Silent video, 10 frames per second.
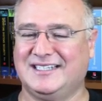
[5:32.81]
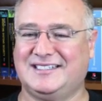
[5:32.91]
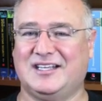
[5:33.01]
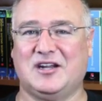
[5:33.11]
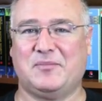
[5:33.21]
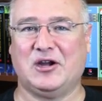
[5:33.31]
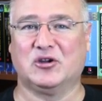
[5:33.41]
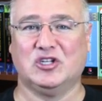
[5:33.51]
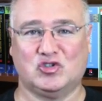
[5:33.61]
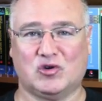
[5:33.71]
set up
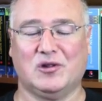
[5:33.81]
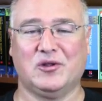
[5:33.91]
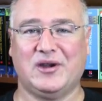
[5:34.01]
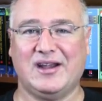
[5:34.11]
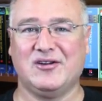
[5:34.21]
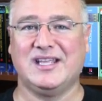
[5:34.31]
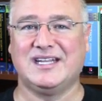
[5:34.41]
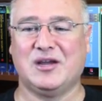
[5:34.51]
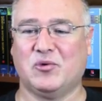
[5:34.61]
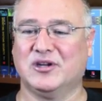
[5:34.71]
our controller
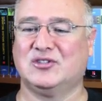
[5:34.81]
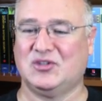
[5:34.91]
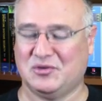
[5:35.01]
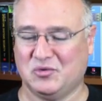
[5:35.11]
area network so